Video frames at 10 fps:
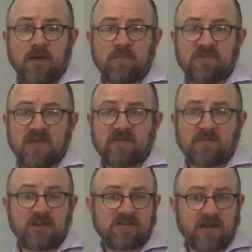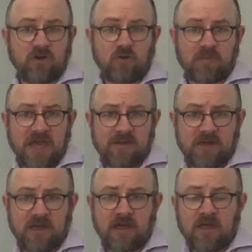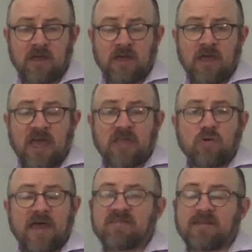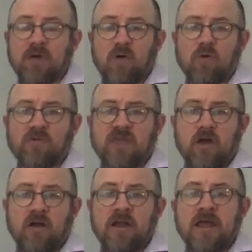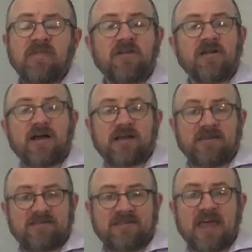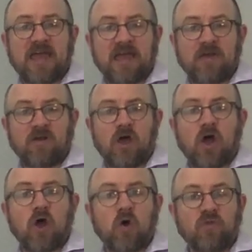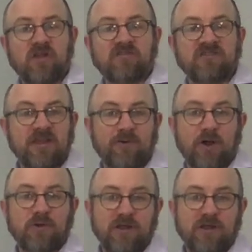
say, somebody's got a new baby and you ask them how old they are, they're not going to say, oh, they're 0